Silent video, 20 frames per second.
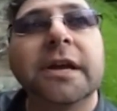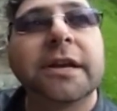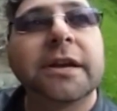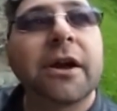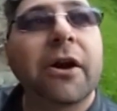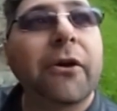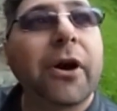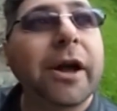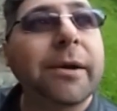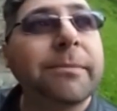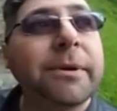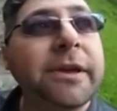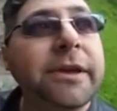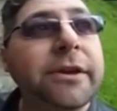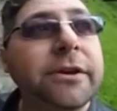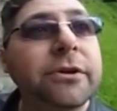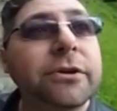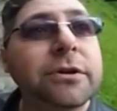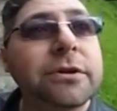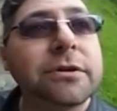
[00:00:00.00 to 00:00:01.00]
Now, I'm
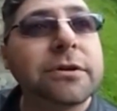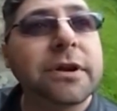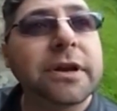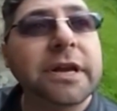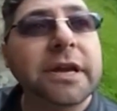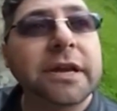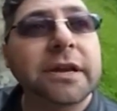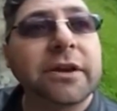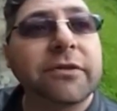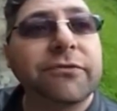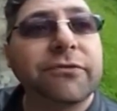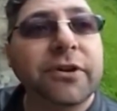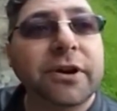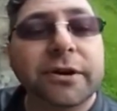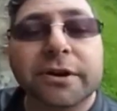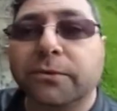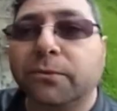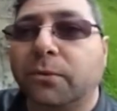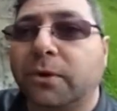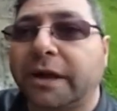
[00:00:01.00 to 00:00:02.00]
here in a
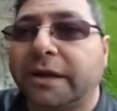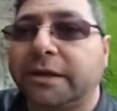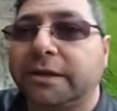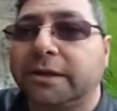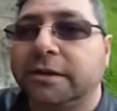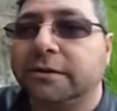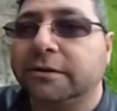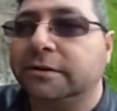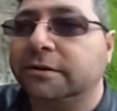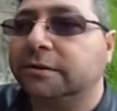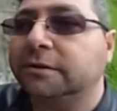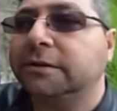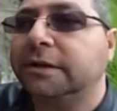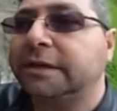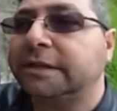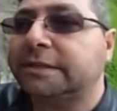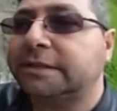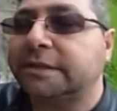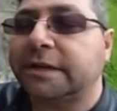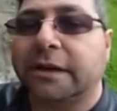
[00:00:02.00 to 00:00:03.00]
very wet year.
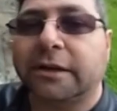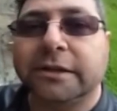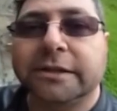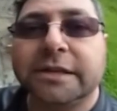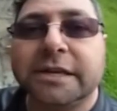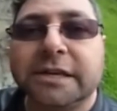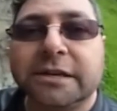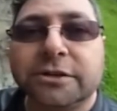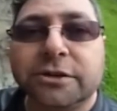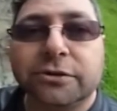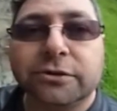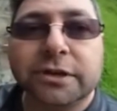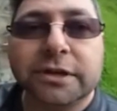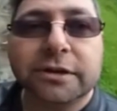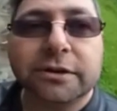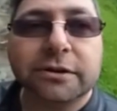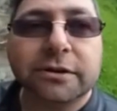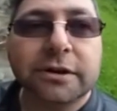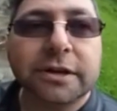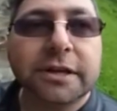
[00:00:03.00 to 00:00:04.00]
It's an El Nino
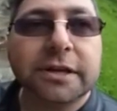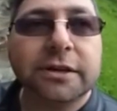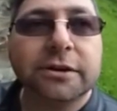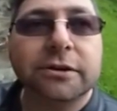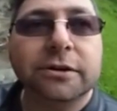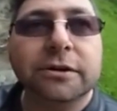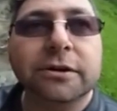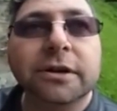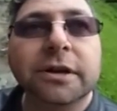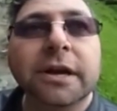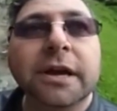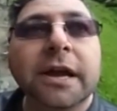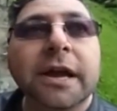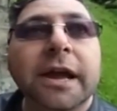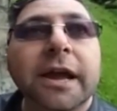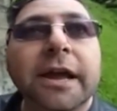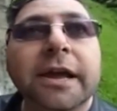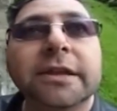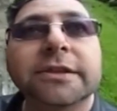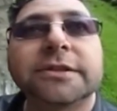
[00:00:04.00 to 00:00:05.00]
year here.
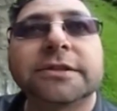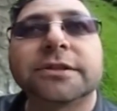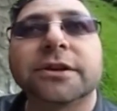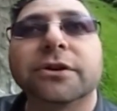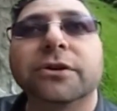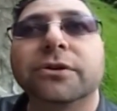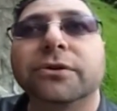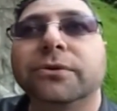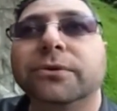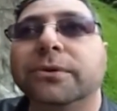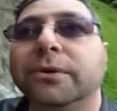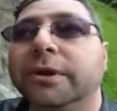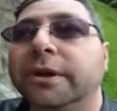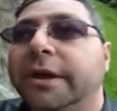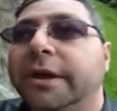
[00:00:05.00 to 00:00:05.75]
And so